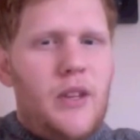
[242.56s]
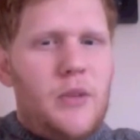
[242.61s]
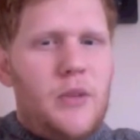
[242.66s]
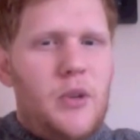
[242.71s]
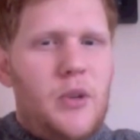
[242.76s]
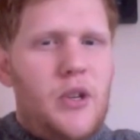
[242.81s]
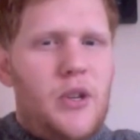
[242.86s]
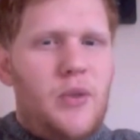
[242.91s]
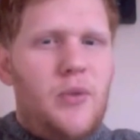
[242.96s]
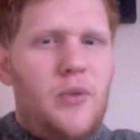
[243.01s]

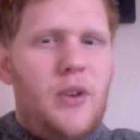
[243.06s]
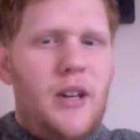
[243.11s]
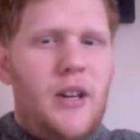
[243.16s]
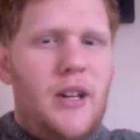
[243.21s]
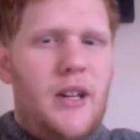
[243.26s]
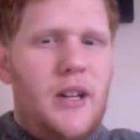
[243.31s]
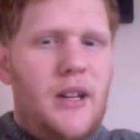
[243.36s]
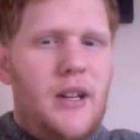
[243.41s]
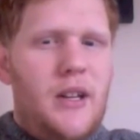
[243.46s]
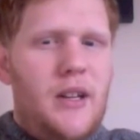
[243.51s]
you can
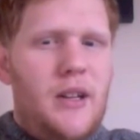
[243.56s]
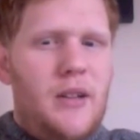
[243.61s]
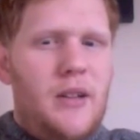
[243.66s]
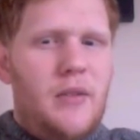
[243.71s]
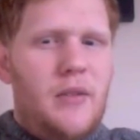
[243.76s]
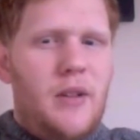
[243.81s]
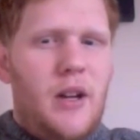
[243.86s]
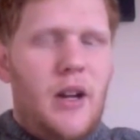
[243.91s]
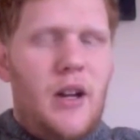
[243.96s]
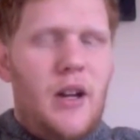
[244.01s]
really
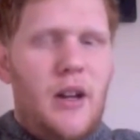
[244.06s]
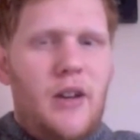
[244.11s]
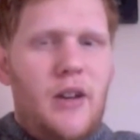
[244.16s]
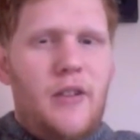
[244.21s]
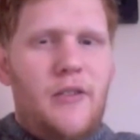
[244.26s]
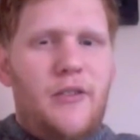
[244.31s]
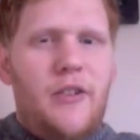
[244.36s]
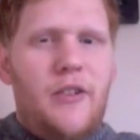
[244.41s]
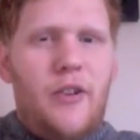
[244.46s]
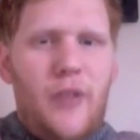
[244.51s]

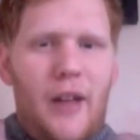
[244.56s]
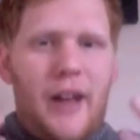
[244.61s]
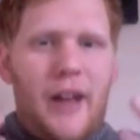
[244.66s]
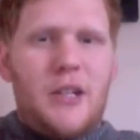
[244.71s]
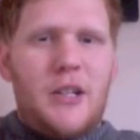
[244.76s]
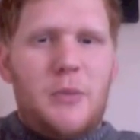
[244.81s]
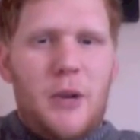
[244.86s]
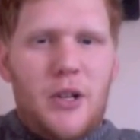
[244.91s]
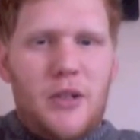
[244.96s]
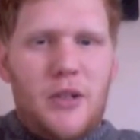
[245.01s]
feel that
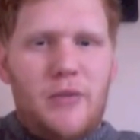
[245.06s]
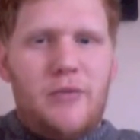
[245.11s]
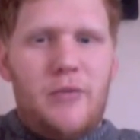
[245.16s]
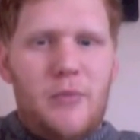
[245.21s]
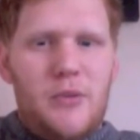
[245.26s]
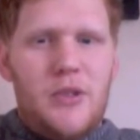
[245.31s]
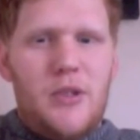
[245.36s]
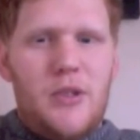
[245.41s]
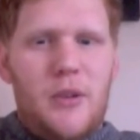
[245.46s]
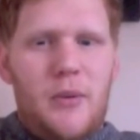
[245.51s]
expression
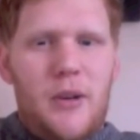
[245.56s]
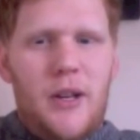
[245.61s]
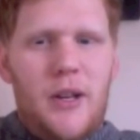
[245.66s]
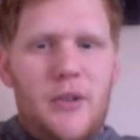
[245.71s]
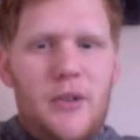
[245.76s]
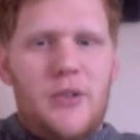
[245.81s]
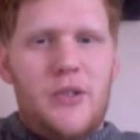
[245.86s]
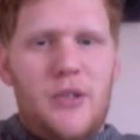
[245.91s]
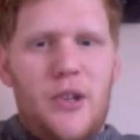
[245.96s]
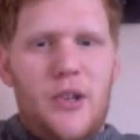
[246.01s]
from someone
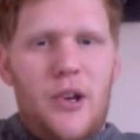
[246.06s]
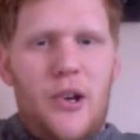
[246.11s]
else.